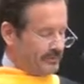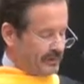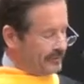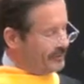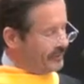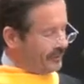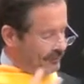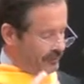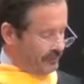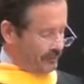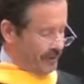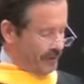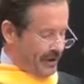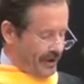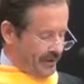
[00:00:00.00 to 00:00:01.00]
but just to
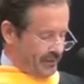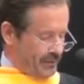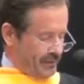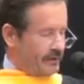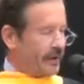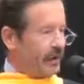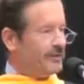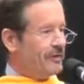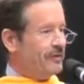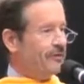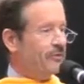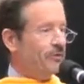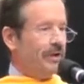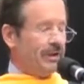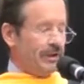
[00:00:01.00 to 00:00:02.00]
remind you, in
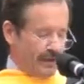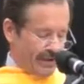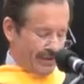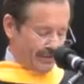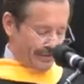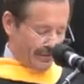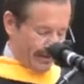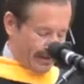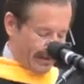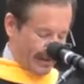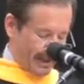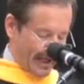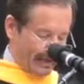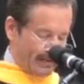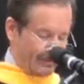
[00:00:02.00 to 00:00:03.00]
1928,
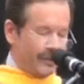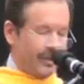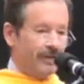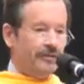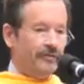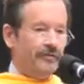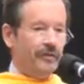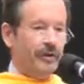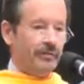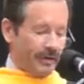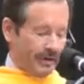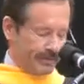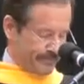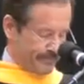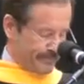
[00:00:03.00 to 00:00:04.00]
Alexander
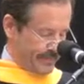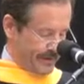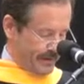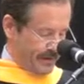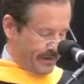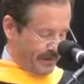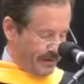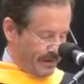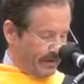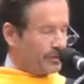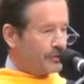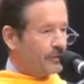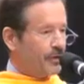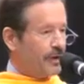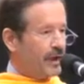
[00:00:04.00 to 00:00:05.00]
Fleming
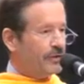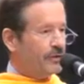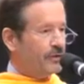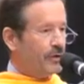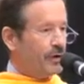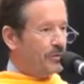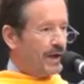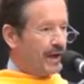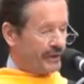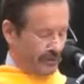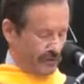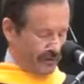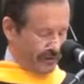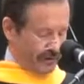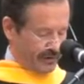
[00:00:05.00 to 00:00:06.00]
was trying to grow
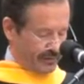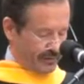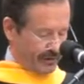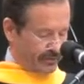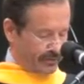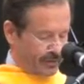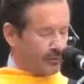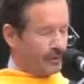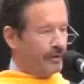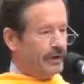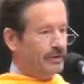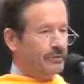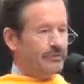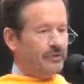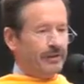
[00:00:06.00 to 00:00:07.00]
bacteria in his laboratory.
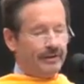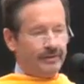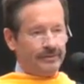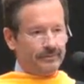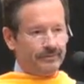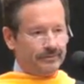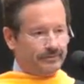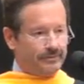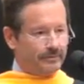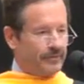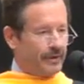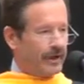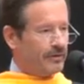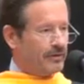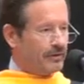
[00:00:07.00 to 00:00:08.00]
He was a
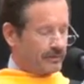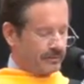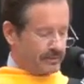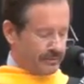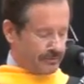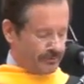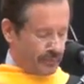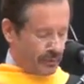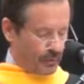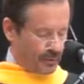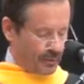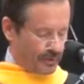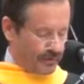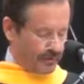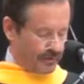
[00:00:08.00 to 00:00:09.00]
rather
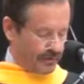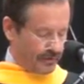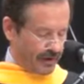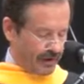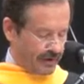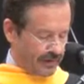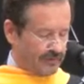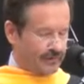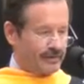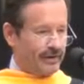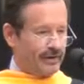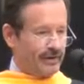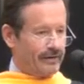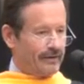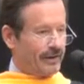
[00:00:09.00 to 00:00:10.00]
poor scientist,
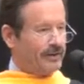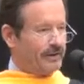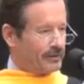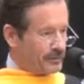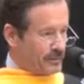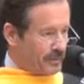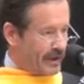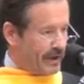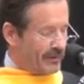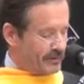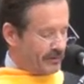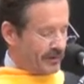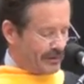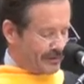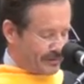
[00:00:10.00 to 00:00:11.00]
not that he was a bad
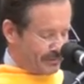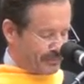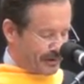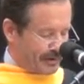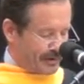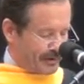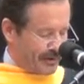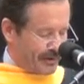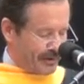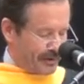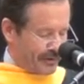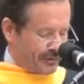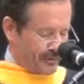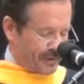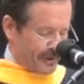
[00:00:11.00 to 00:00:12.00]
scientist, but he didn't have
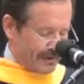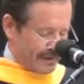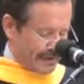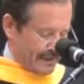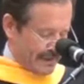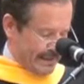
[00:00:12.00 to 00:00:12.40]
much money.